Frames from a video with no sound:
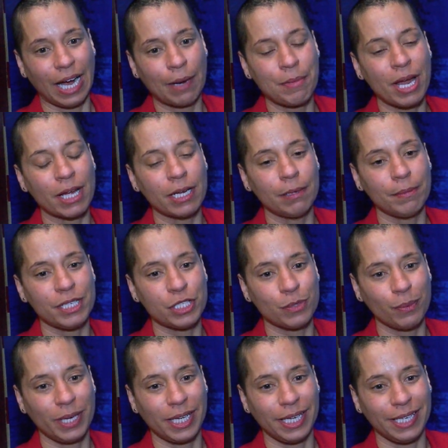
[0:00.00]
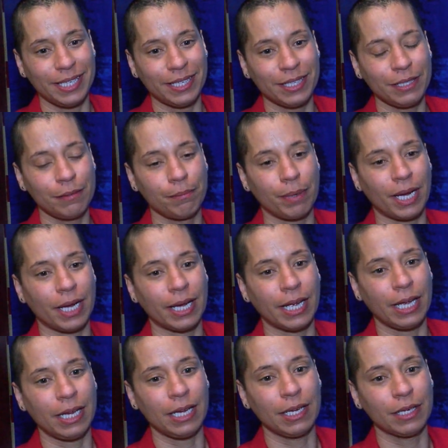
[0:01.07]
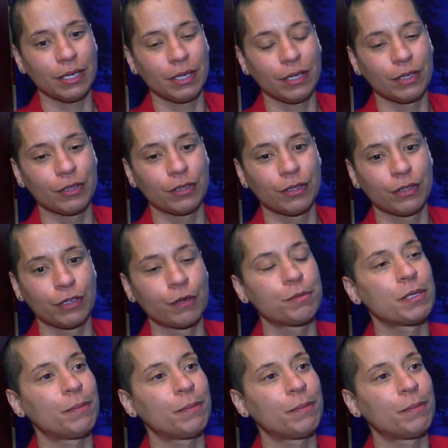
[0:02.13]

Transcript: not going to be swayed by groups